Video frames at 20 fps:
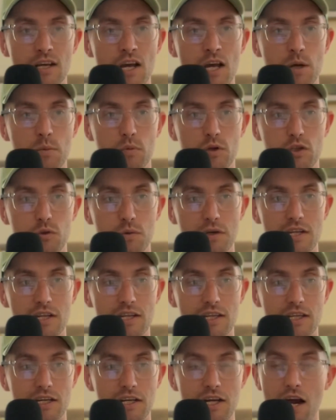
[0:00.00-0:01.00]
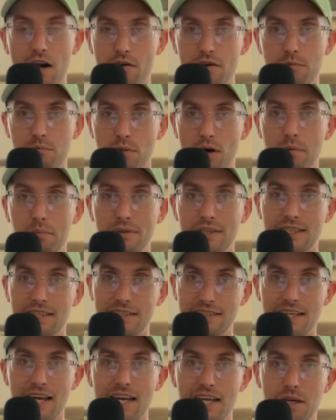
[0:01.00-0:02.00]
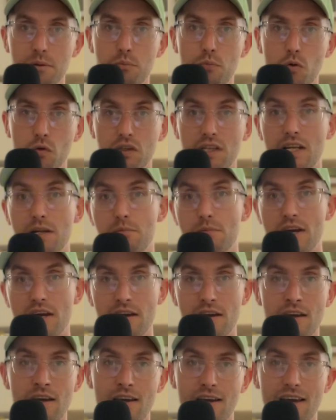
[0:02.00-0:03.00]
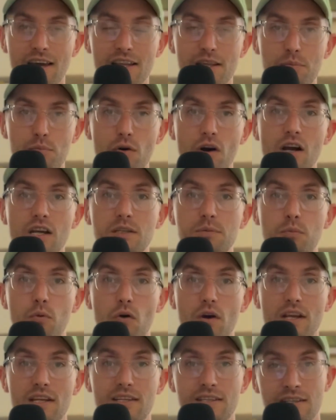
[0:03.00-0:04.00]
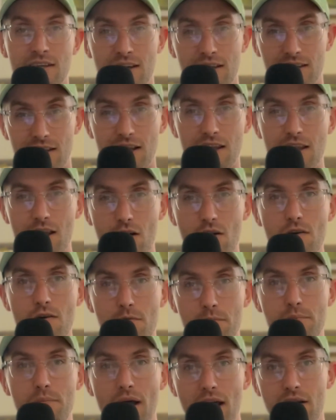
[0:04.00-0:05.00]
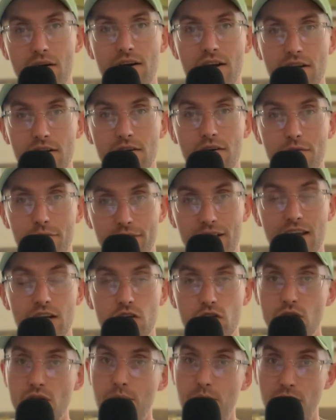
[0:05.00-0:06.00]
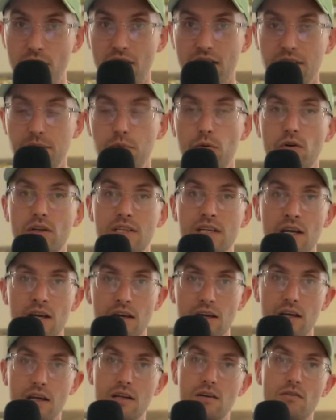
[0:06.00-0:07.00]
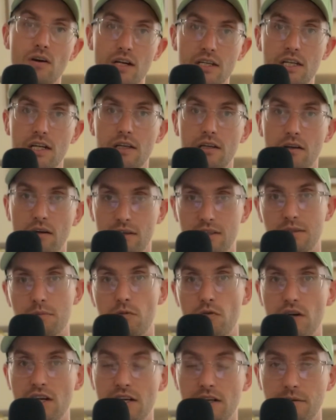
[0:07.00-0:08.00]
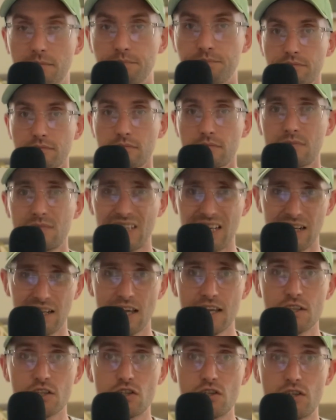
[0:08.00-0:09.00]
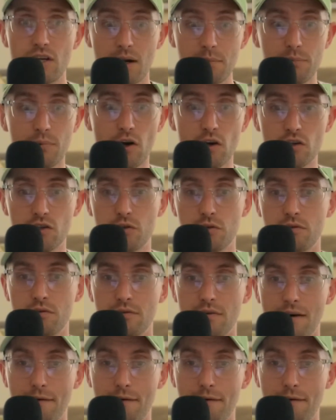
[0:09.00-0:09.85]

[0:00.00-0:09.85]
between the current properties selling in Port De La Mer and the price points, the low barrier of entry price points in Rashed Yachts Marina. Let's jump onto a